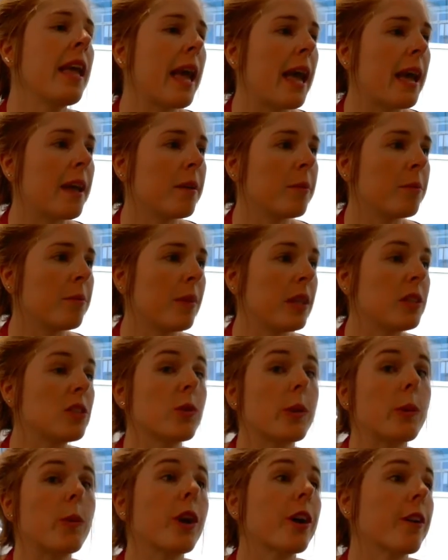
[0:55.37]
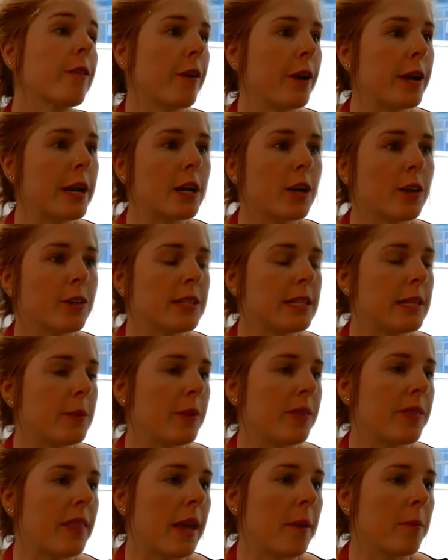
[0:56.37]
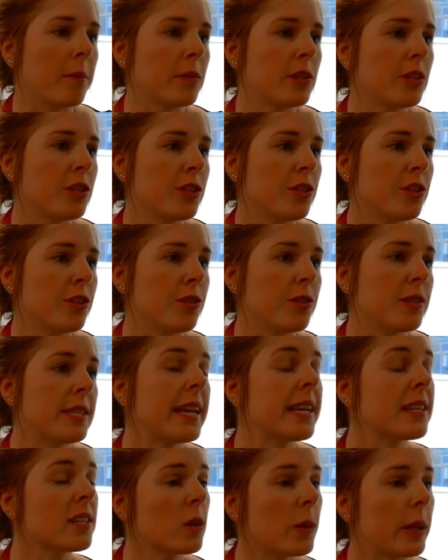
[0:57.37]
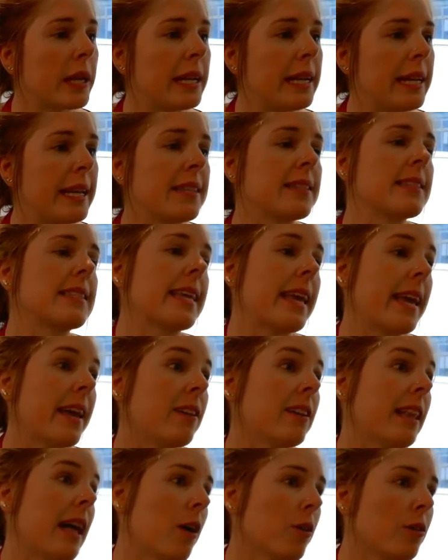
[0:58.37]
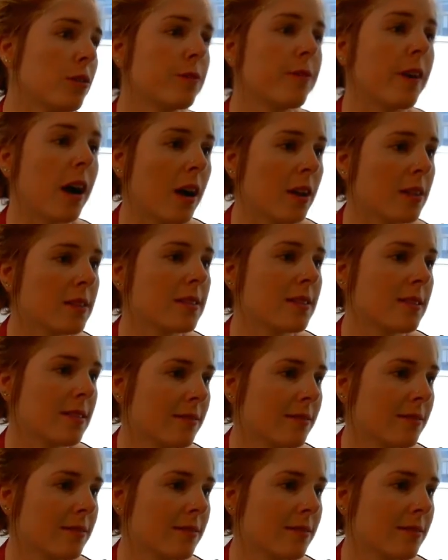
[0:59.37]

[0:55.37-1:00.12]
and so we work very closely with them to test quickly and scale out fast.